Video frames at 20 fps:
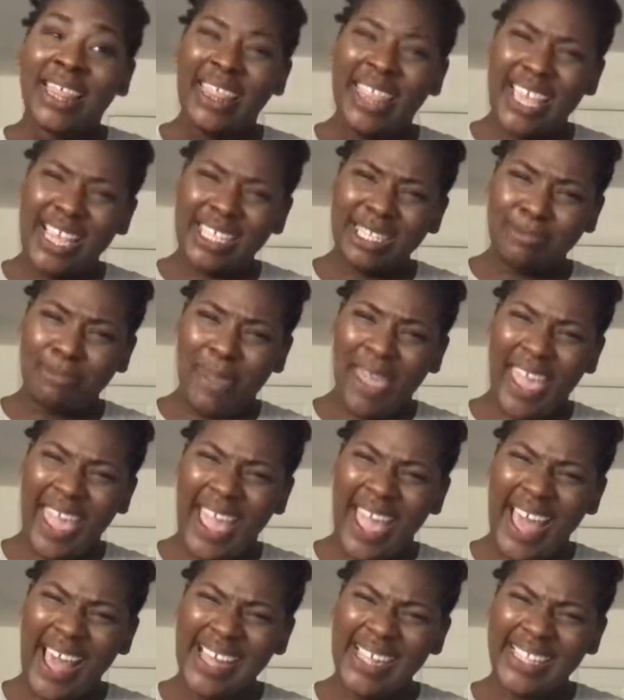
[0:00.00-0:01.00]
These
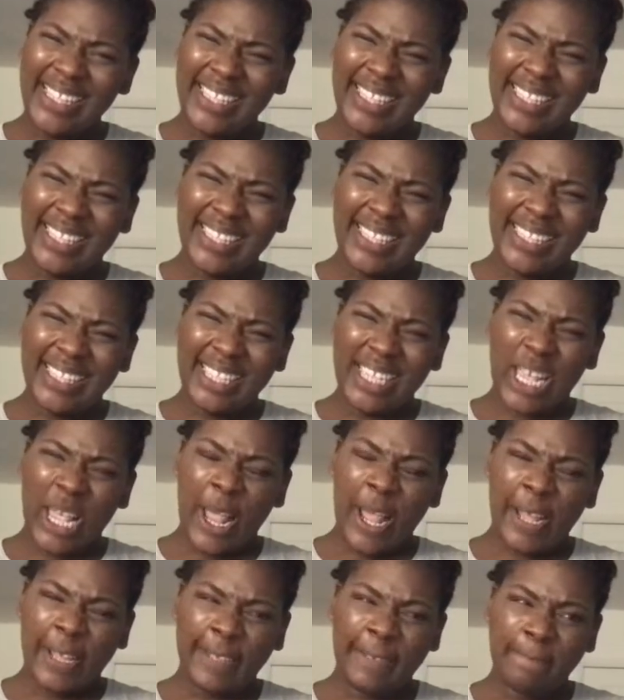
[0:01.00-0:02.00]
pants,
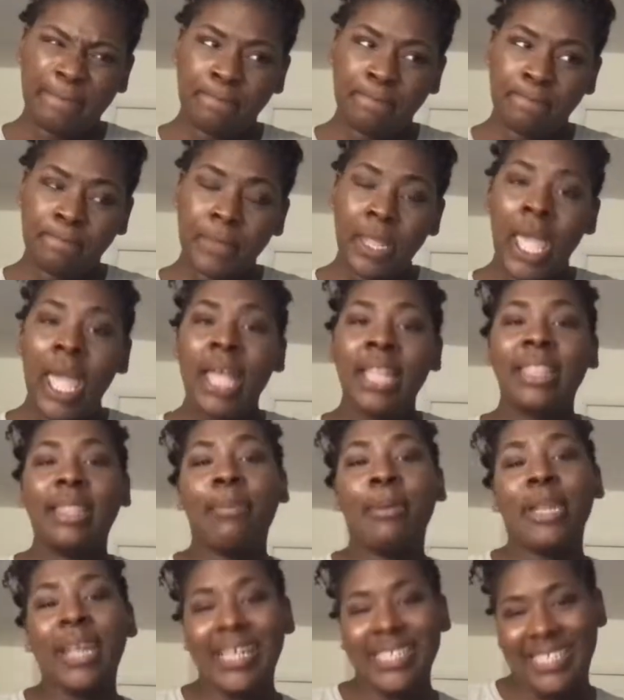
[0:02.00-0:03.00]

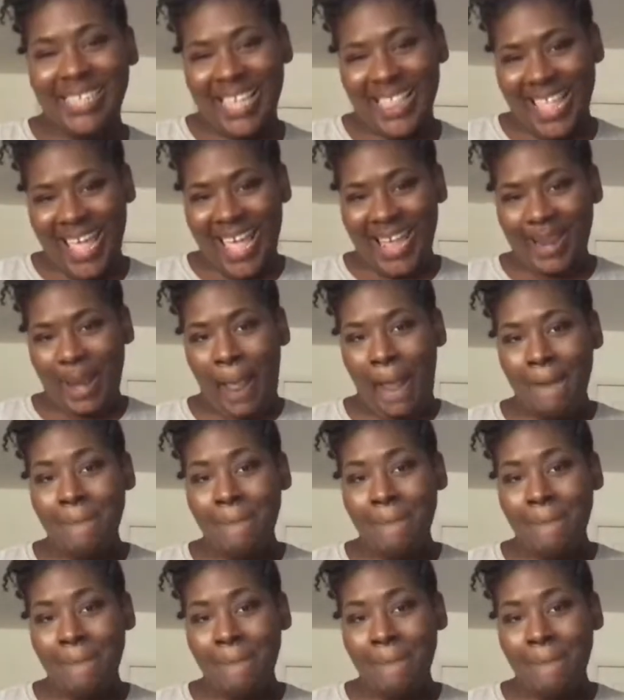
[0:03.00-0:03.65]
let me not say that.